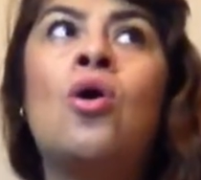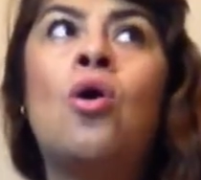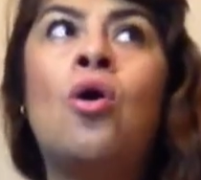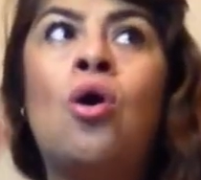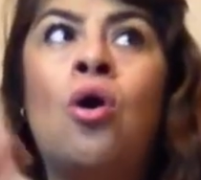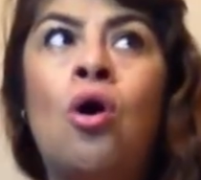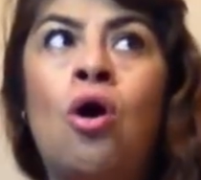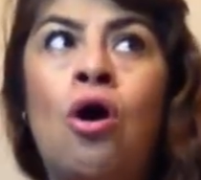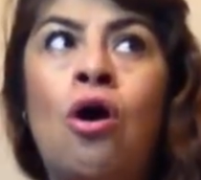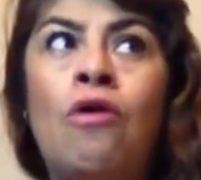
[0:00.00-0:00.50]

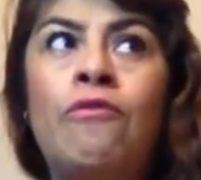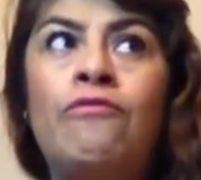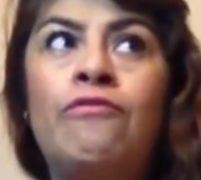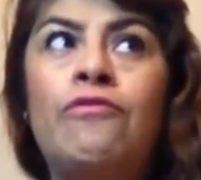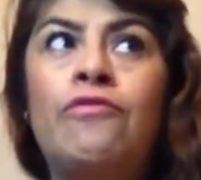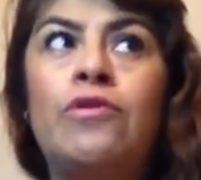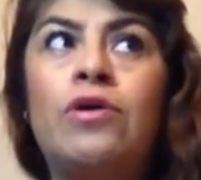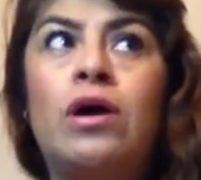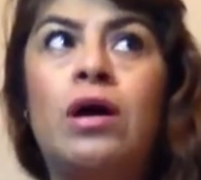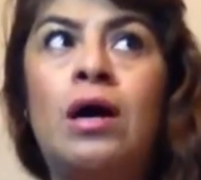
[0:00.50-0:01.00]

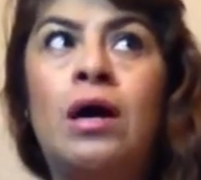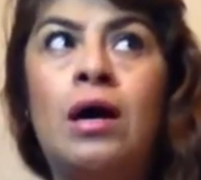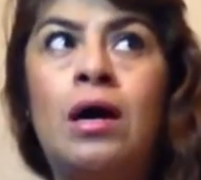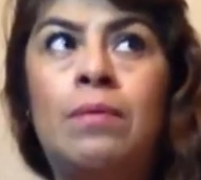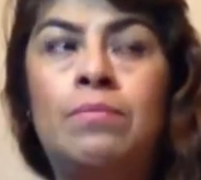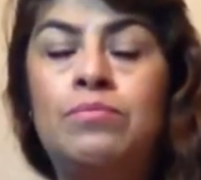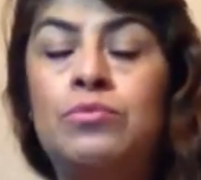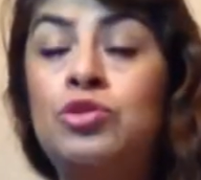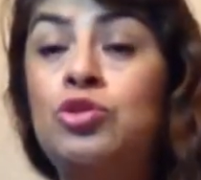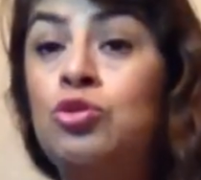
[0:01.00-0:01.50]
of
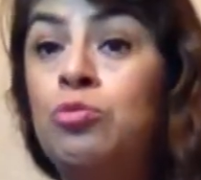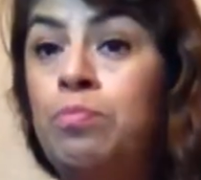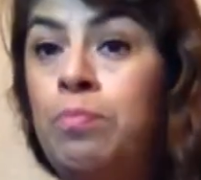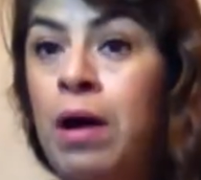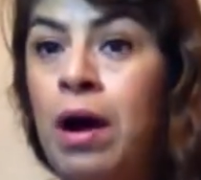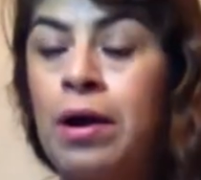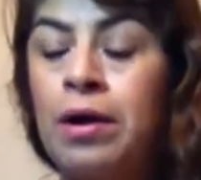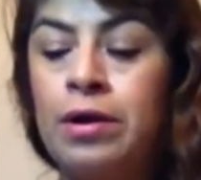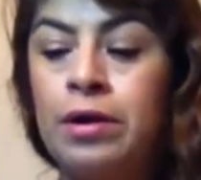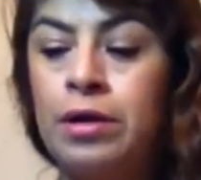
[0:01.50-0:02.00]
your
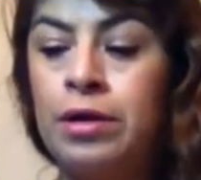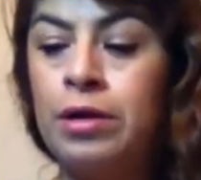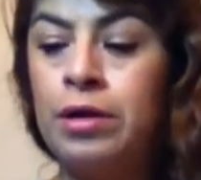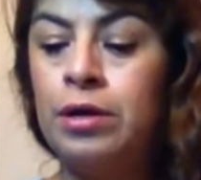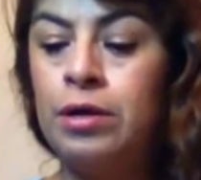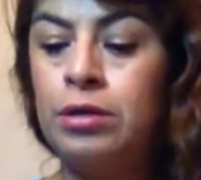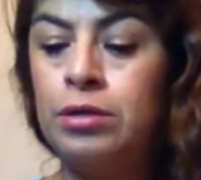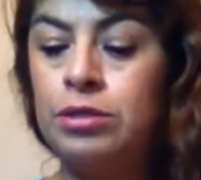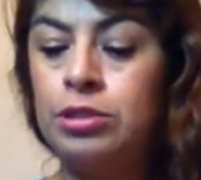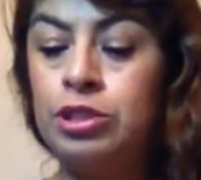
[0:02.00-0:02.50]

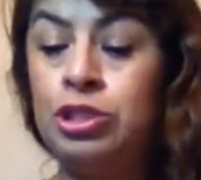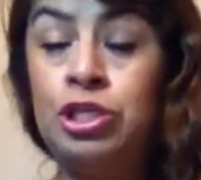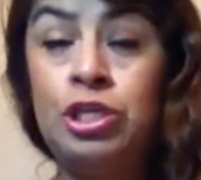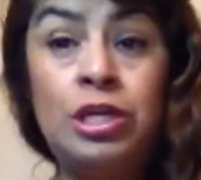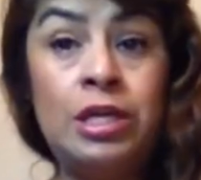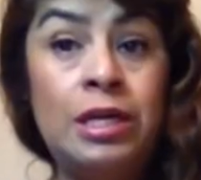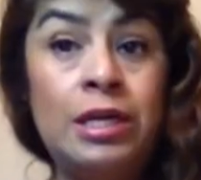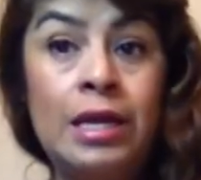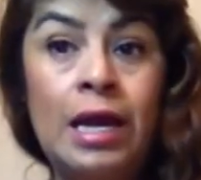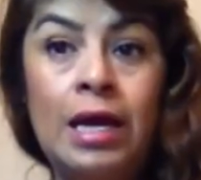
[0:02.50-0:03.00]
partner
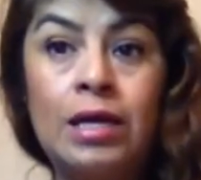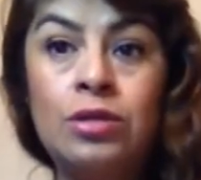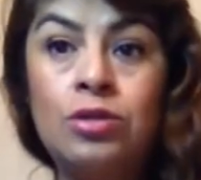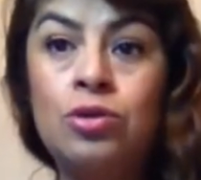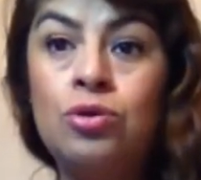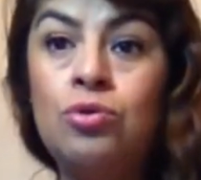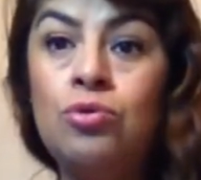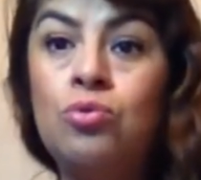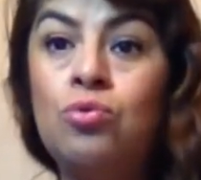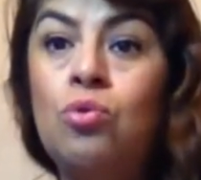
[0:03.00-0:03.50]
cheating on
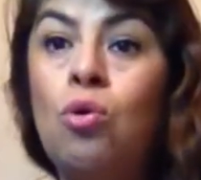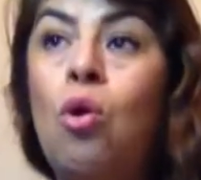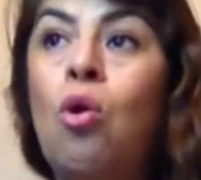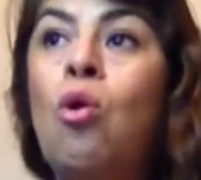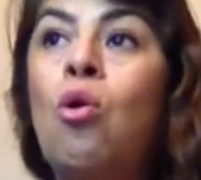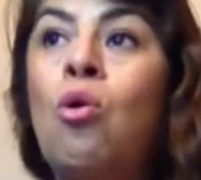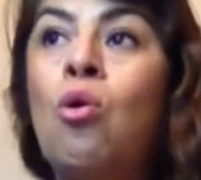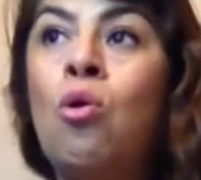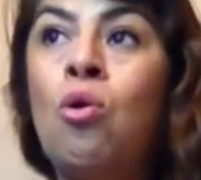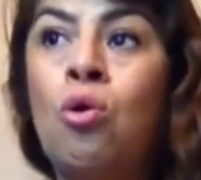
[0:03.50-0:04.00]
you
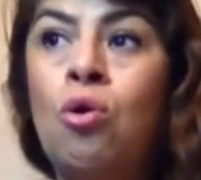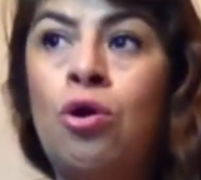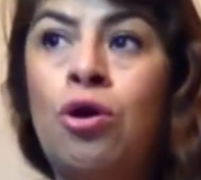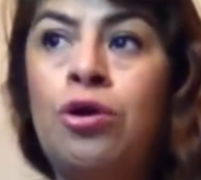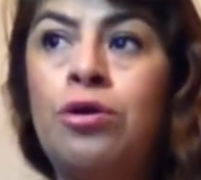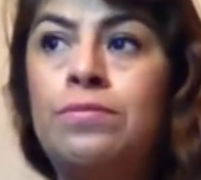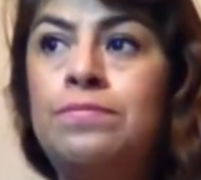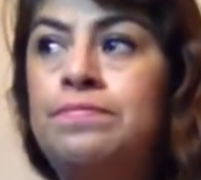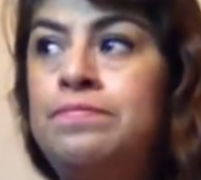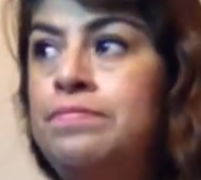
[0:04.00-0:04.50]

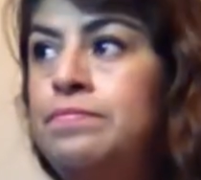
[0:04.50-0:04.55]
or